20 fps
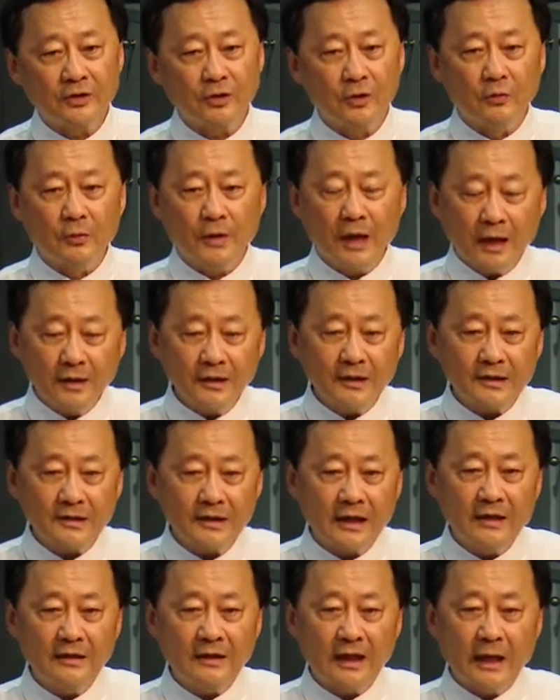So we
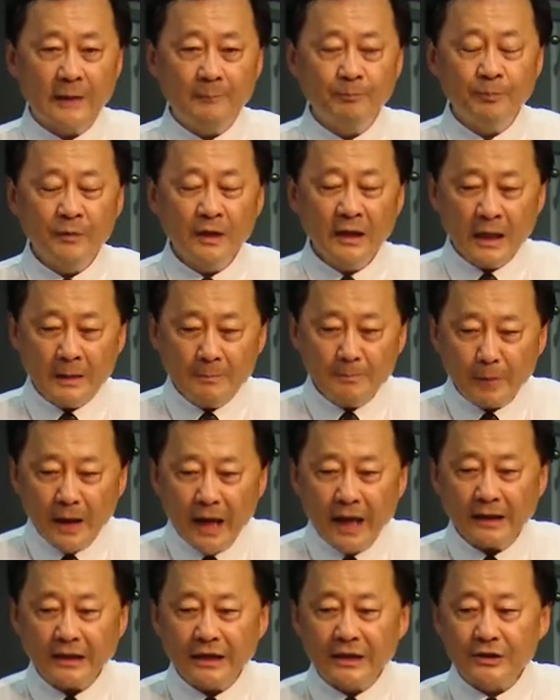understand that
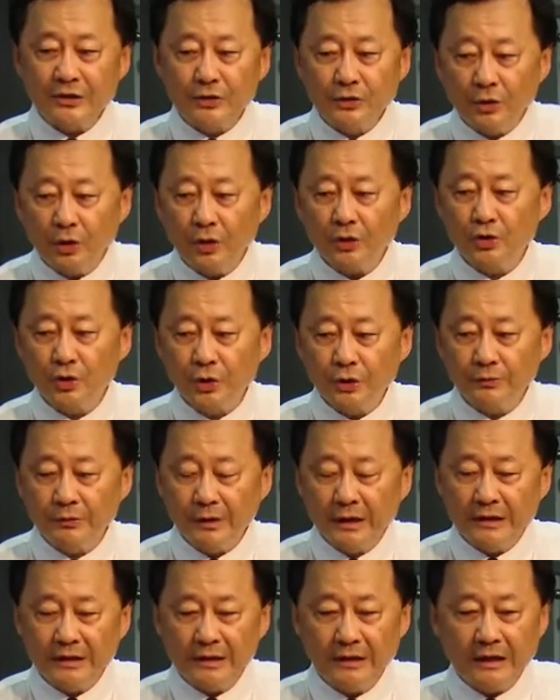impact is not
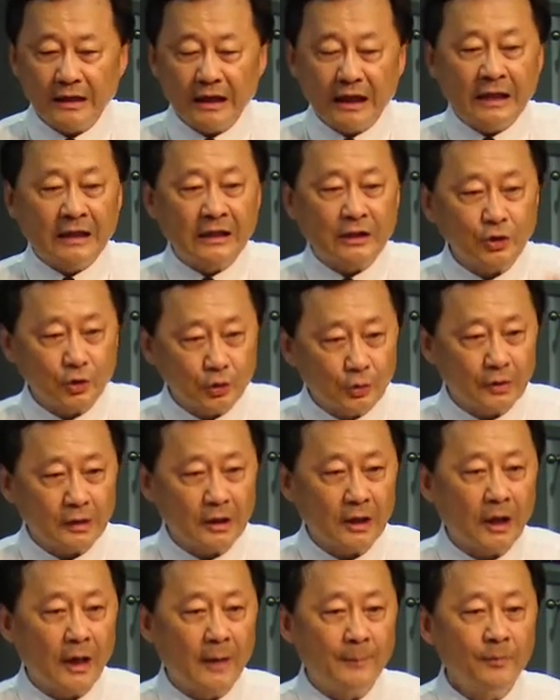generated in a short
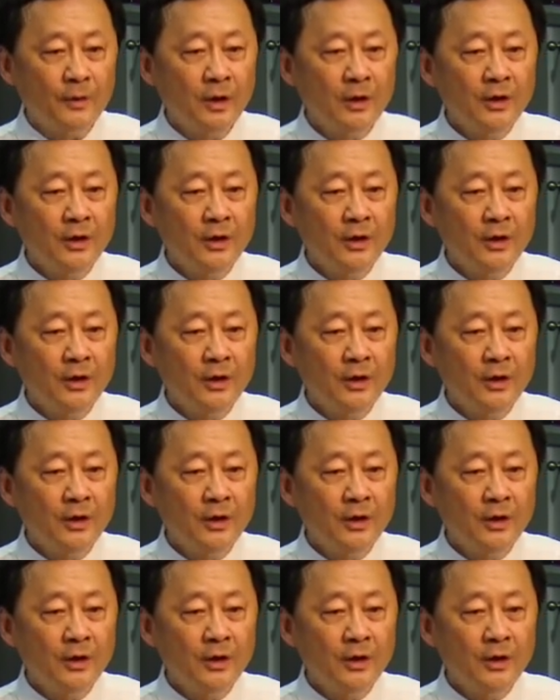time.